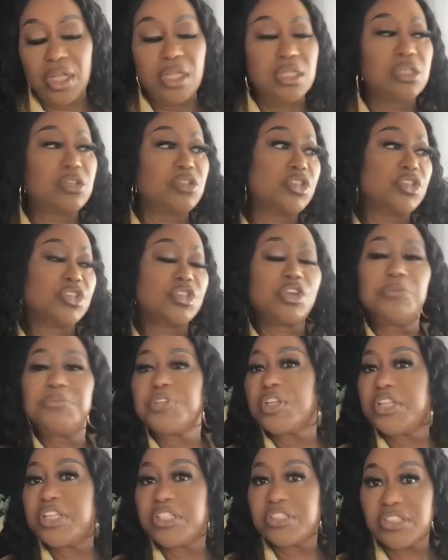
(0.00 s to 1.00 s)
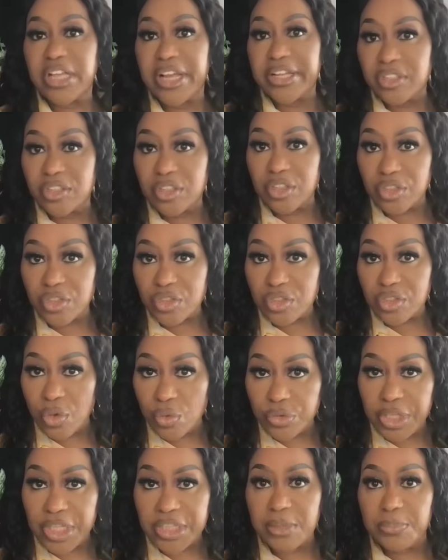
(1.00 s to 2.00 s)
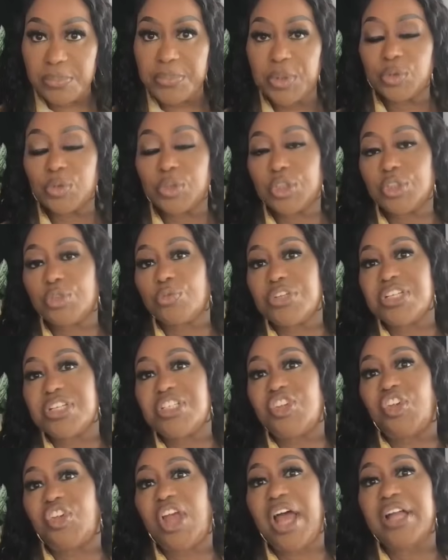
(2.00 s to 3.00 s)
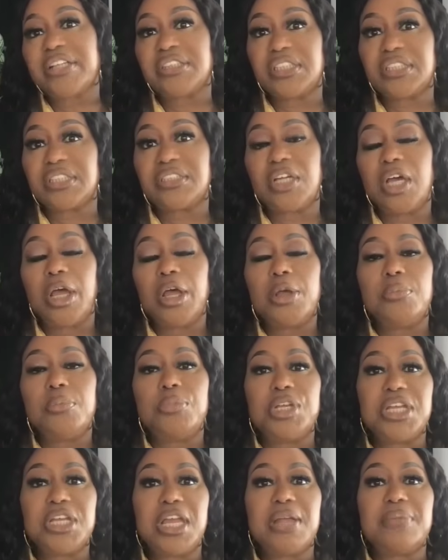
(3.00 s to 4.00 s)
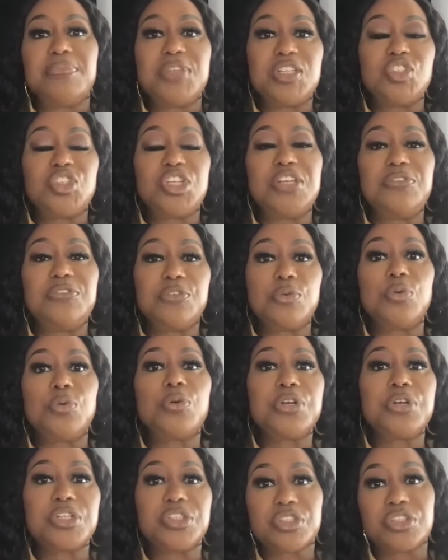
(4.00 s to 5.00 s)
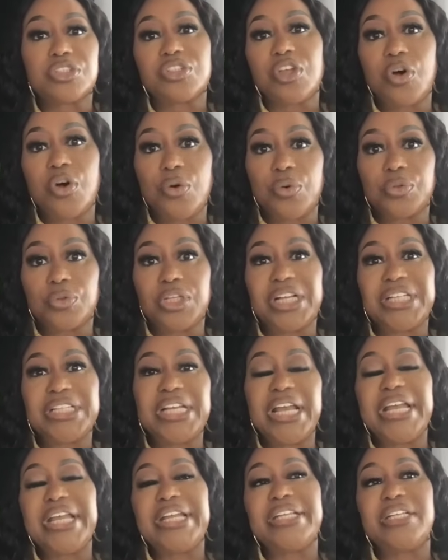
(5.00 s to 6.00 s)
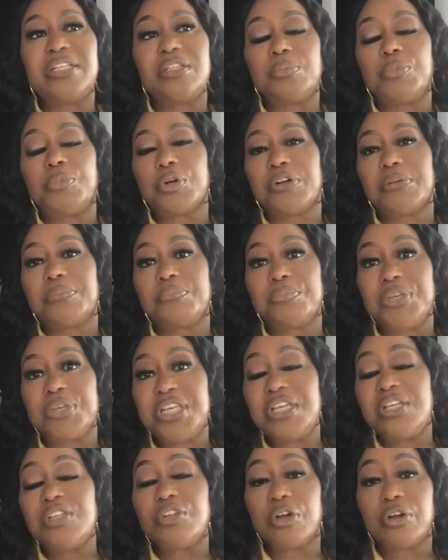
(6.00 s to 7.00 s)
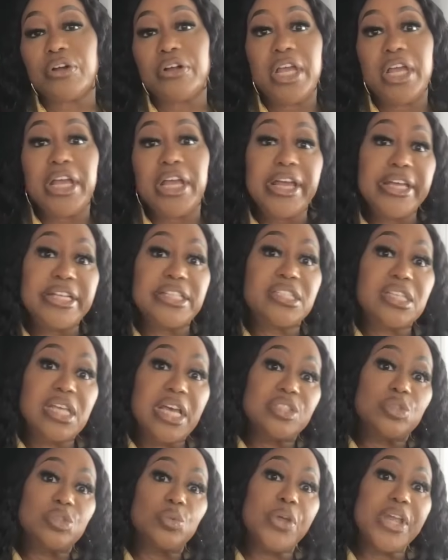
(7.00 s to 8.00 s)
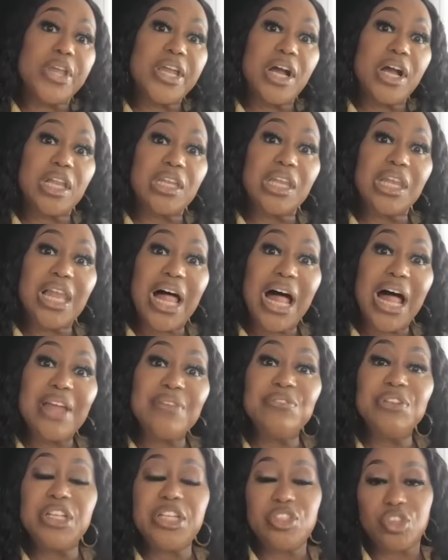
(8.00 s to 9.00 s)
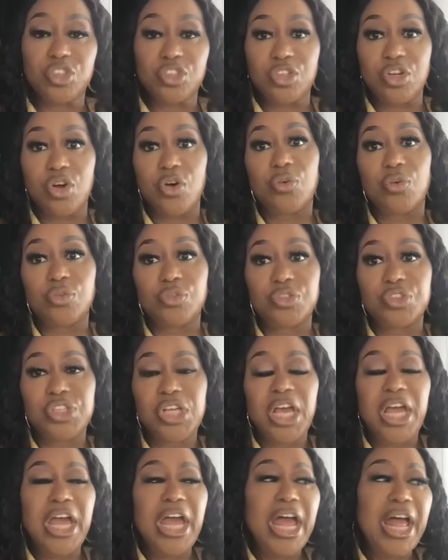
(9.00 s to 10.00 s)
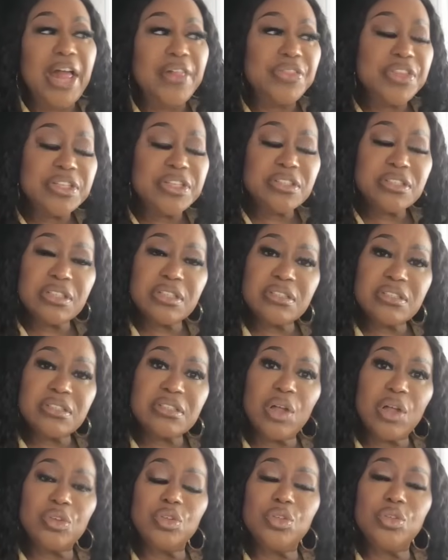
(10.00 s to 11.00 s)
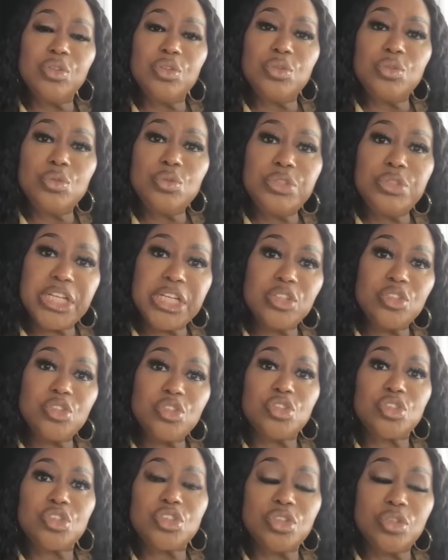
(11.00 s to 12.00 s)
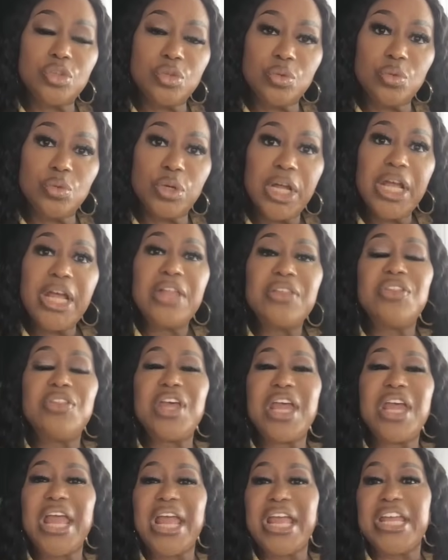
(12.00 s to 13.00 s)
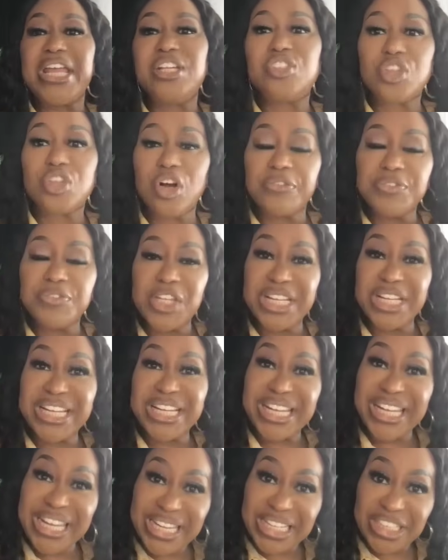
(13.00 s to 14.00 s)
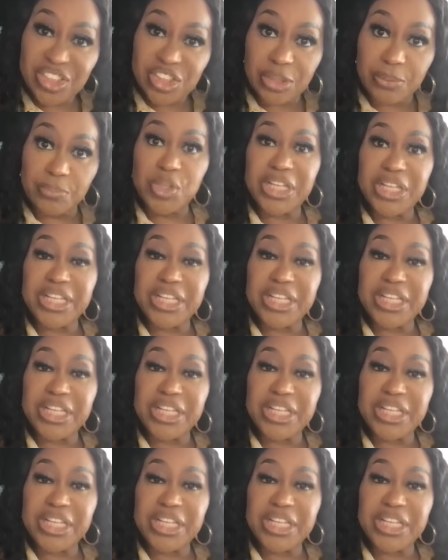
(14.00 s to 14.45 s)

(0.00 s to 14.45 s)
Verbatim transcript: There's a scripture that says the stone that the builders rejected became the chief cornerstone. Again, in the book of Peter, it says we are lively stones. And this is alluding to the age of the kingdom